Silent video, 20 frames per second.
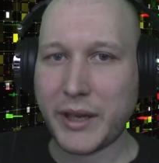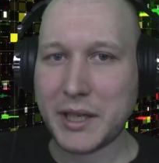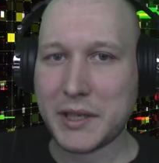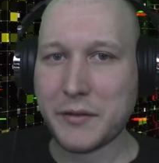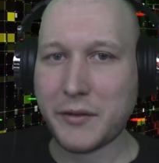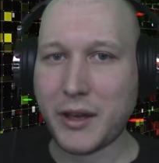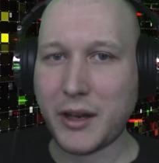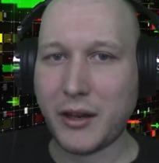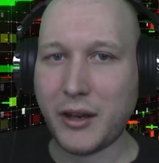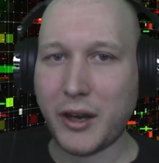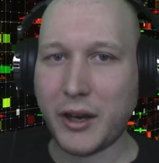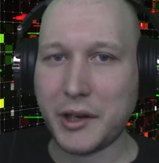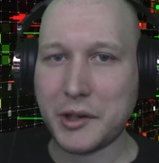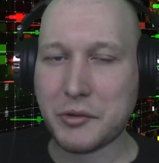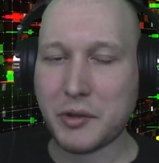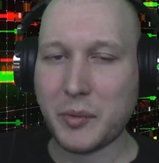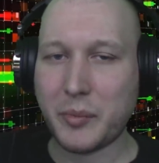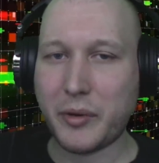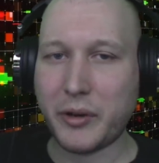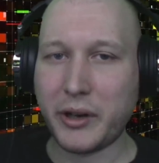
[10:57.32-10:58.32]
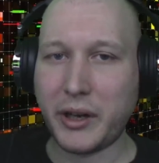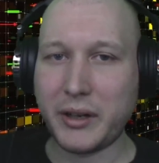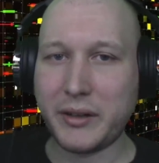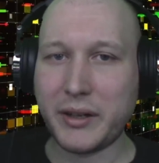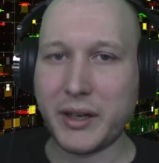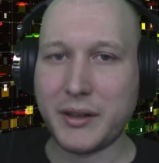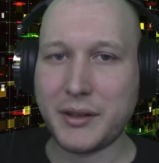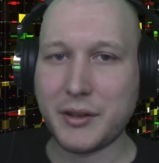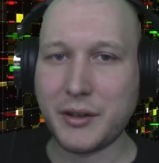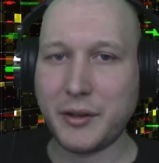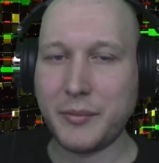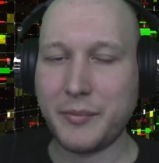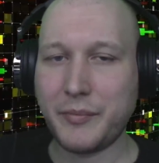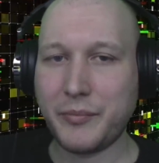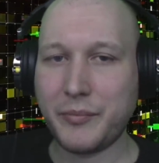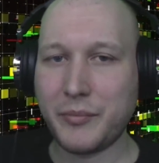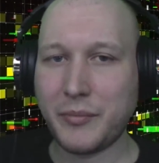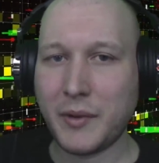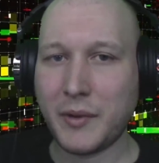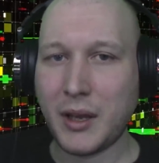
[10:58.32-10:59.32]
for that honest reporting, Tensor.
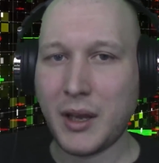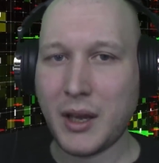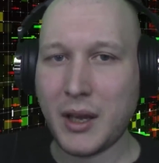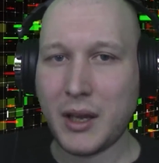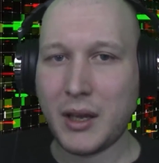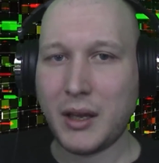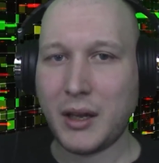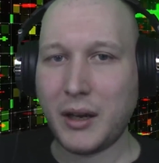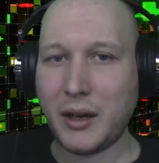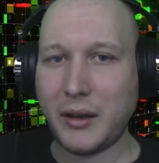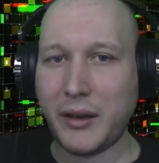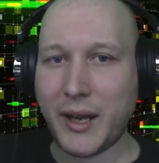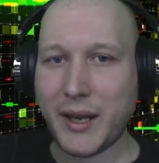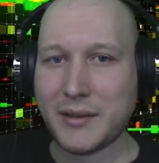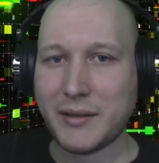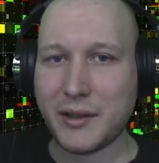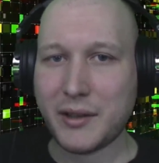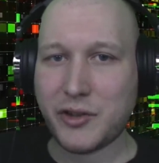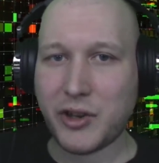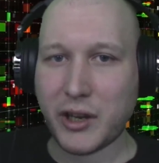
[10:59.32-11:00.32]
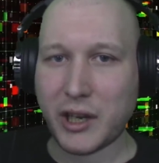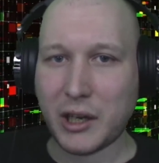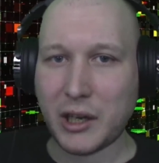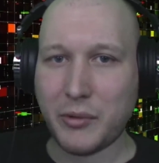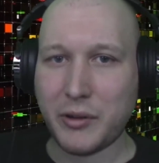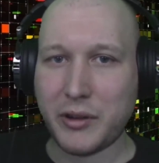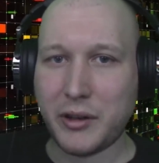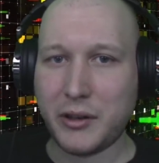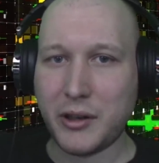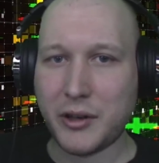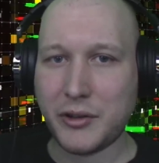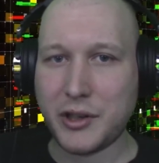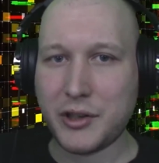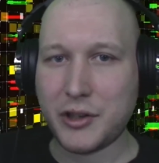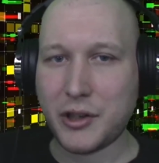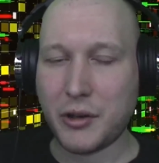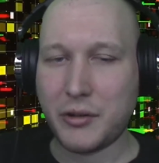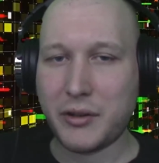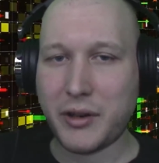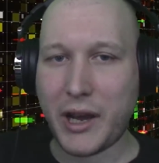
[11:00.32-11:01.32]
Next, let's check in with the Doji
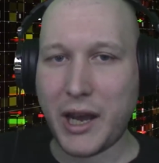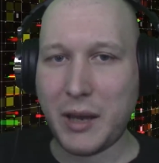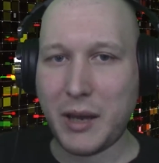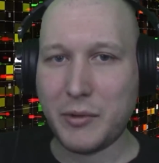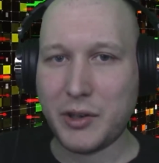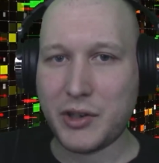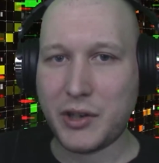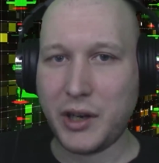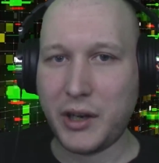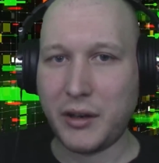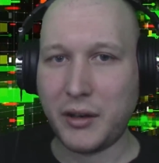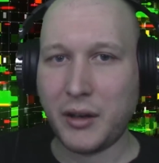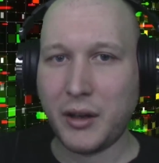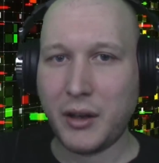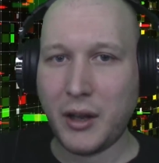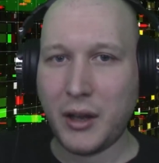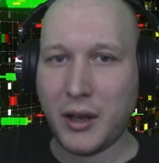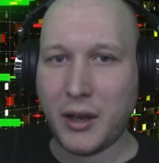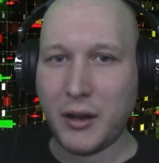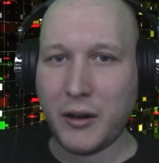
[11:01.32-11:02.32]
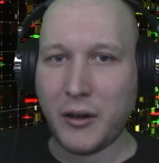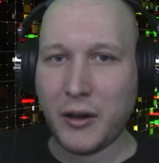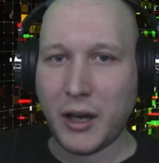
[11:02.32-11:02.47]
Show time machine in